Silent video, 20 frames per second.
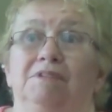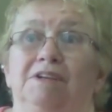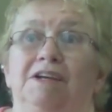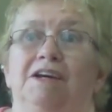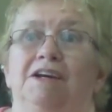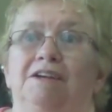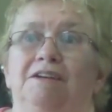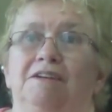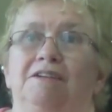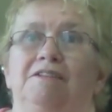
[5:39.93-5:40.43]

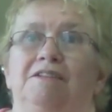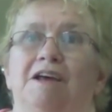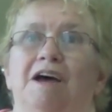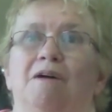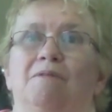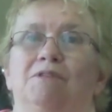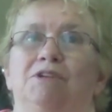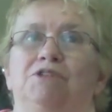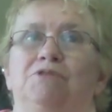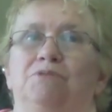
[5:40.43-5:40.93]
And
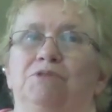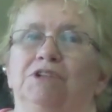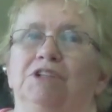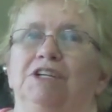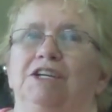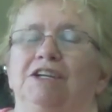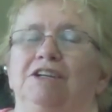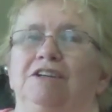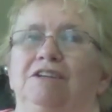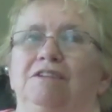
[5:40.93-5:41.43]
that was
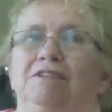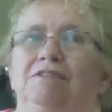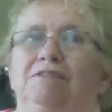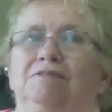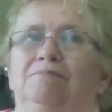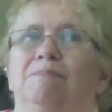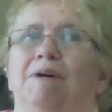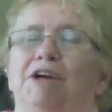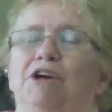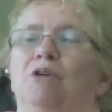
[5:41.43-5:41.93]
really
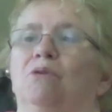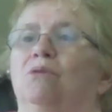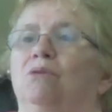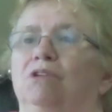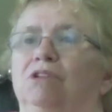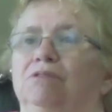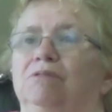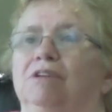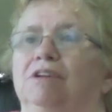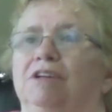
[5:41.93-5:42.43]
my
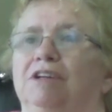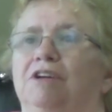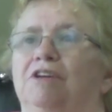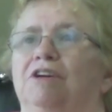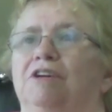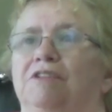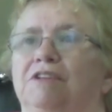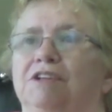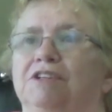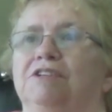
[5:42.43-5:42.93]
goal in
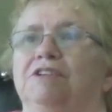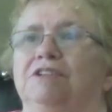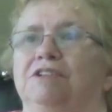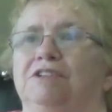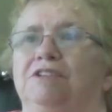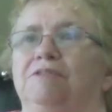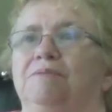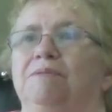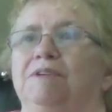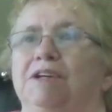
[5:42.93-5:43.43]
all this,
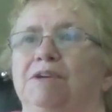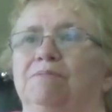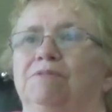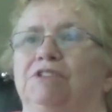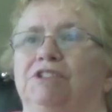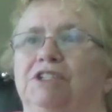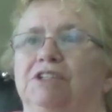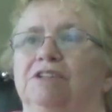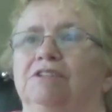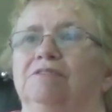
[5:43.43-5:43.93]
is to be
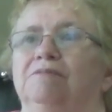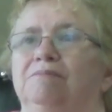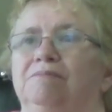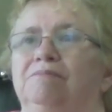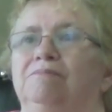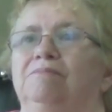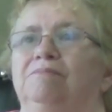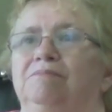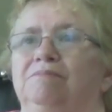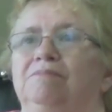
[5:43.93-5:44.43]
able to
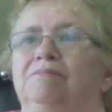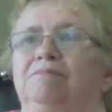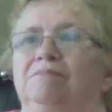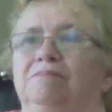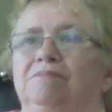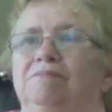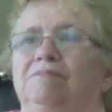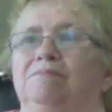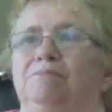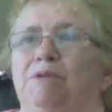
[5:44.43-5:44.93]

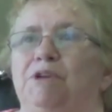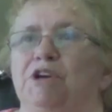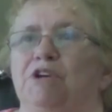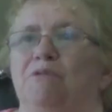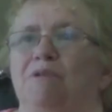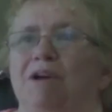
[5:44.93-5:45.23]
be a